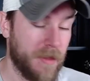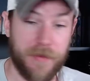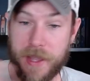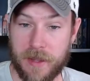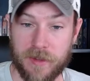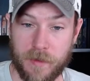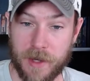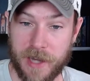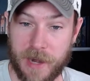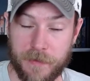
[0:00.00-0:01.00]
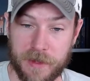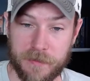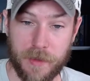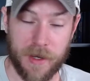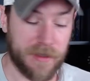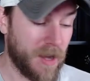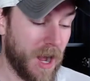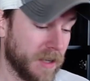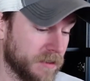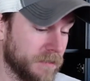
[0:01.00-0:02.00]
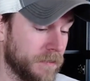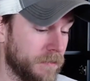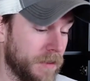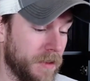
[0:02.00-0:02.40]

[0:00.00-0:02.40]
Thank you so much, Adam, for this book. It's awesome.